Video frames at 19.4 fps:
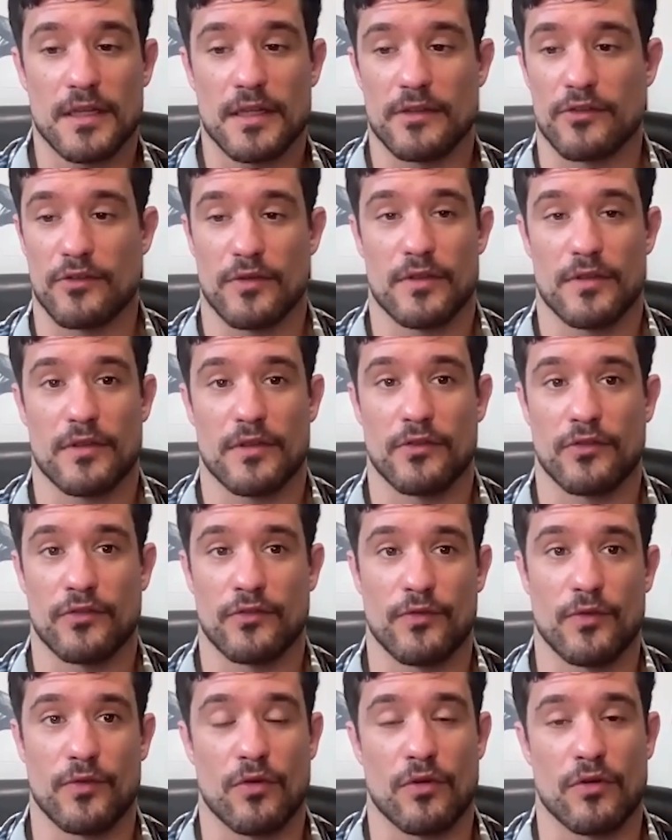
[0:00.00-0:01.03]
doing this
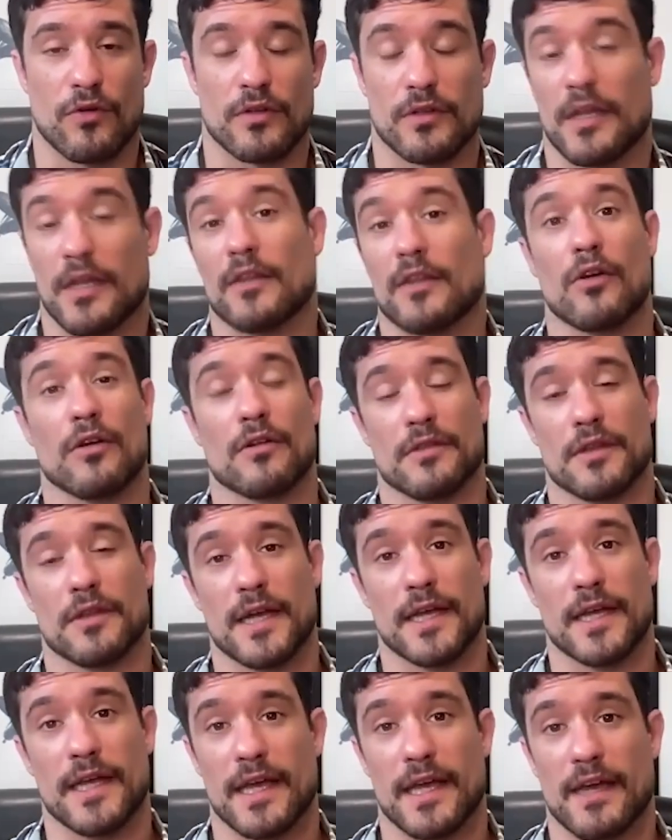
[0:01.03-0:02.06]
for a lot longer than
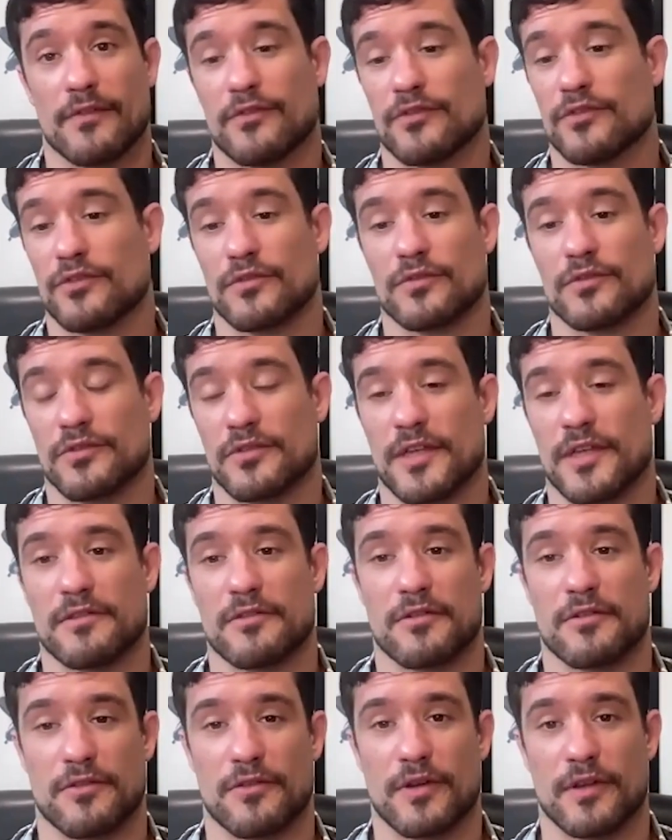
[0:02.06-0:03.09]
I have to get
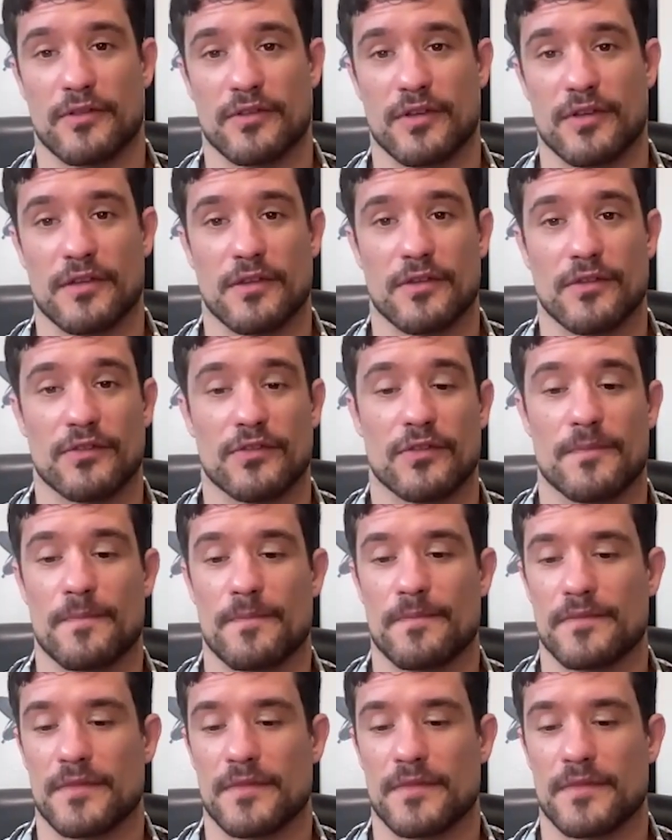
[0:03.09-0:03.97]
their thoughts on this.